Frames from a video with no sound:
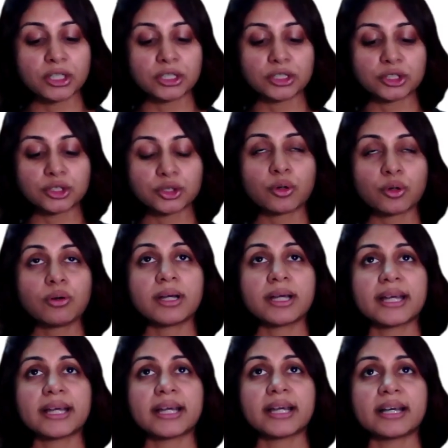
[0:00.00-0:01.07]
So
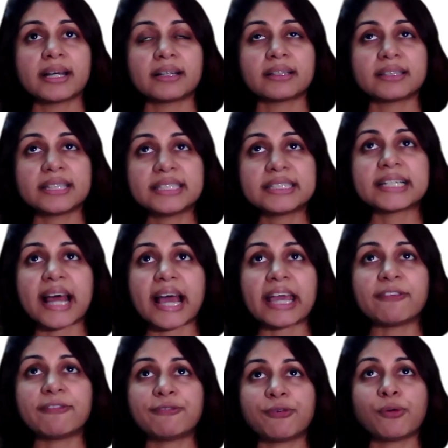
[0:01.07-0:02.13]
this
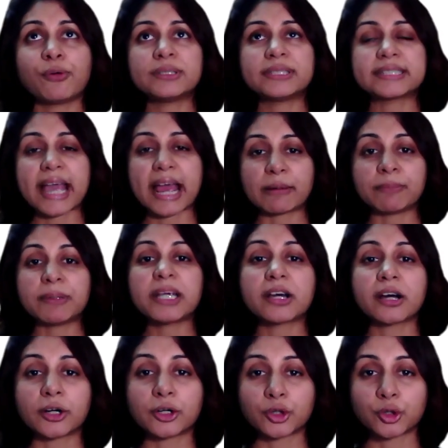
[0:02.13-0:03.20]
life force can be
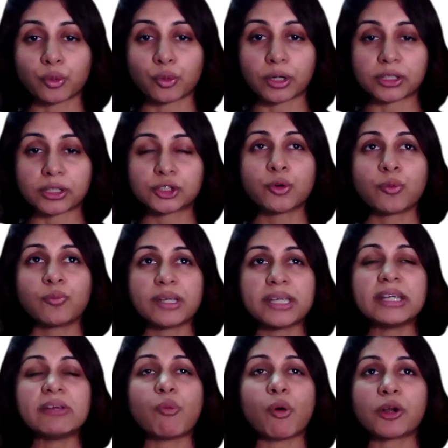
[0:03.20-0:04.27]
controlled. So
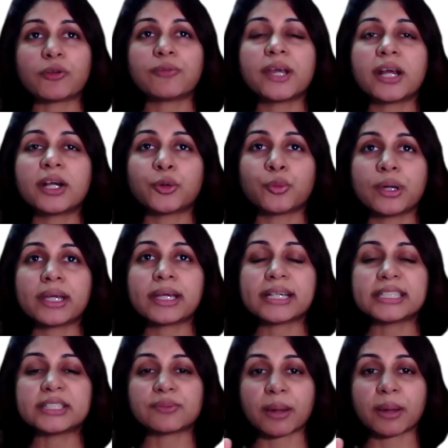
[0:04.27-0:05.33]
what we are doing
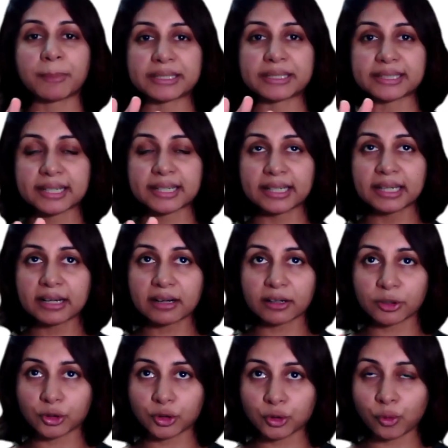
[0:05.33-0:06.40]
is we are basically
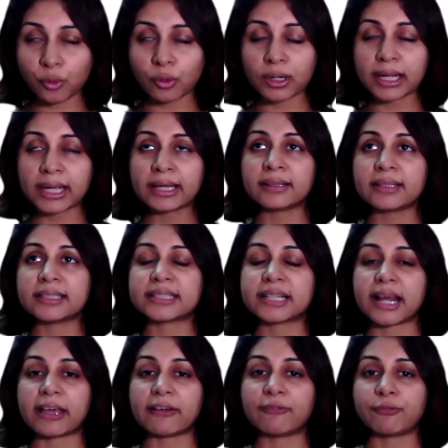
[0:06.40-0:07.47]
controlling this
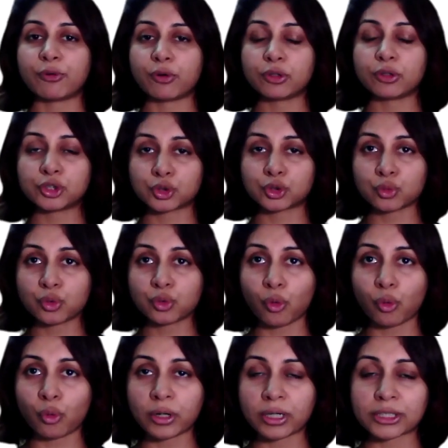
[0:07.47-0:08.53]
life force to
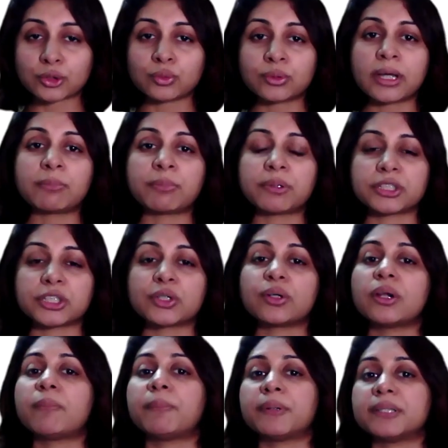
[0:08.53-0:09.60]
go into that
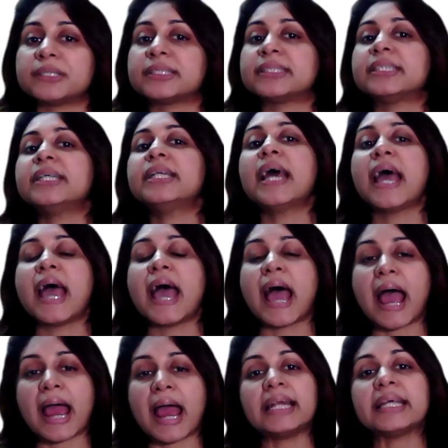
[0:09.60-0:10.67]
particular person
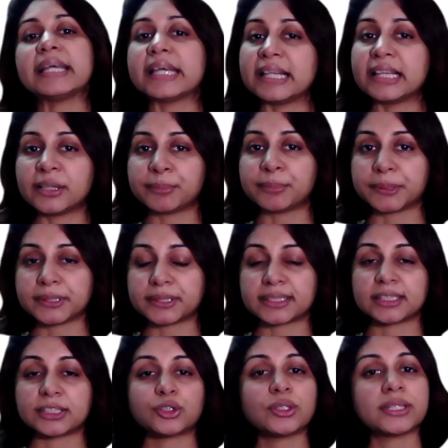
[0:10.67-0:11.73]
and heal the
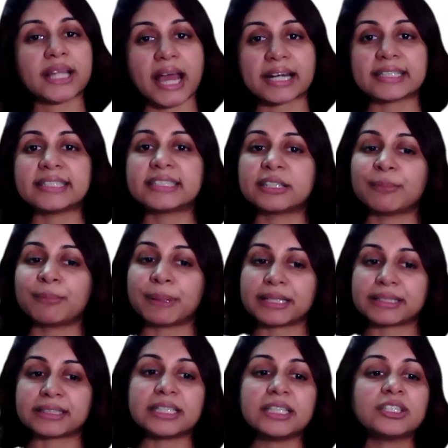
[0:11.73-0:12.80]
person. So that is the
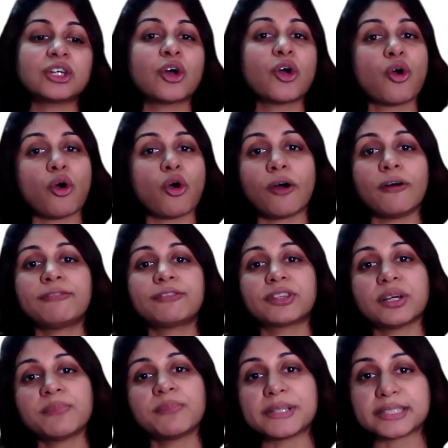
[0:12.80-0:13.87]
basis of
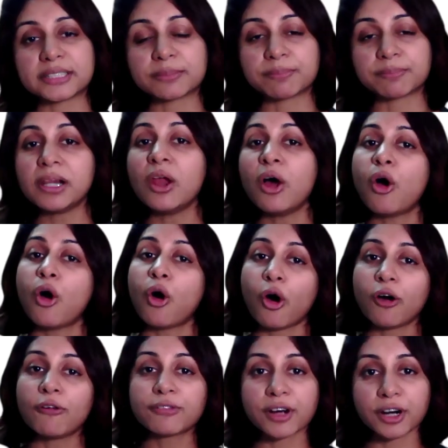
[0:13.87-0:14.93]
the principle
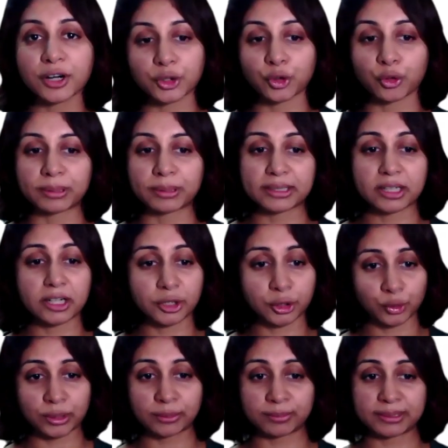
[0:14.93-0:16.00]
of
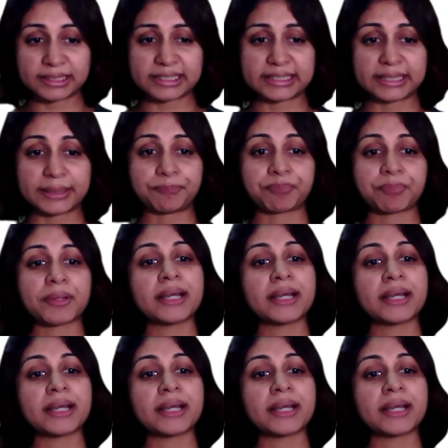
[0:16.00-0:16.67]
controllability.